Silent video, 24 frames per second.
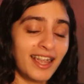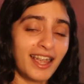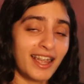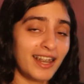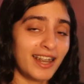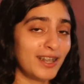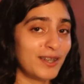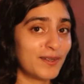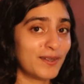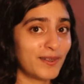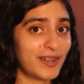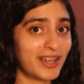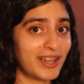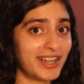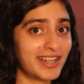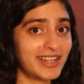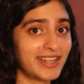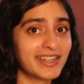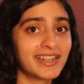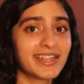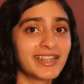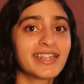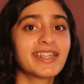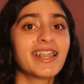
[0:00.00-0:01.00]

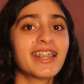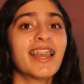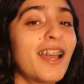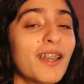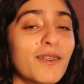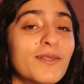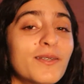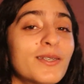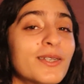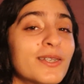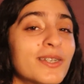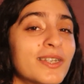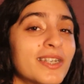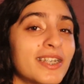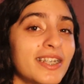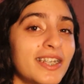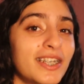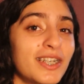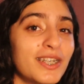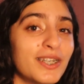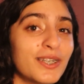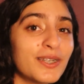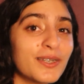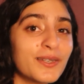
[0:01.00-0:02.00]
Anyways, I will
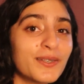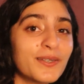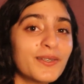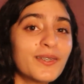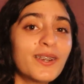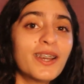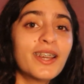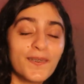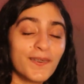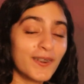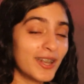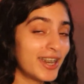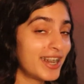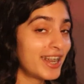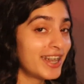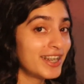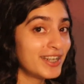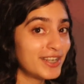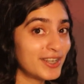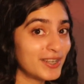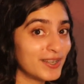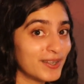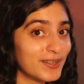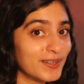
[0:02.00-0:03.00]
see you when I
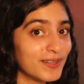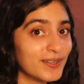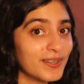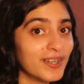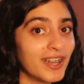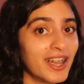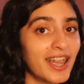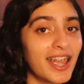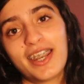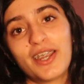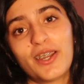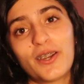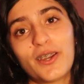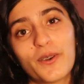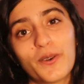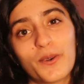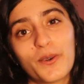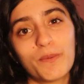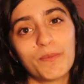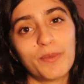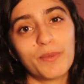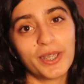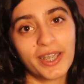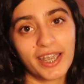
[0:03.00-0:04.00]
do, and I
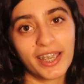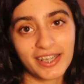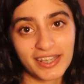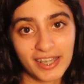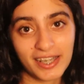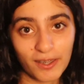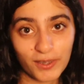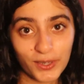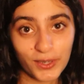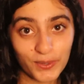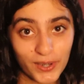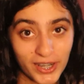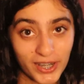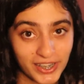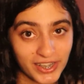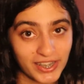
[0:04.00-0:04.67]
hope you guys have